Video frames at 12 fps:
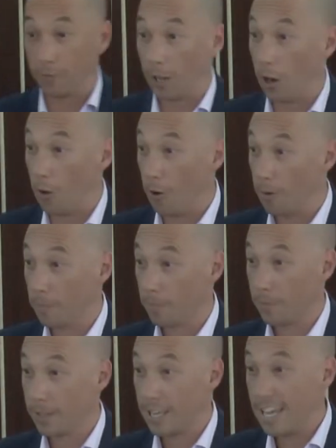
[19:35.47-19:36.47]
of the law.
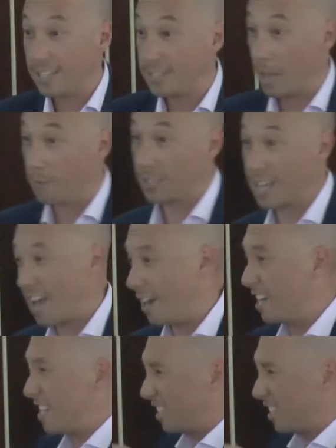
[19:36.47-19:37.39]
He's devastated. He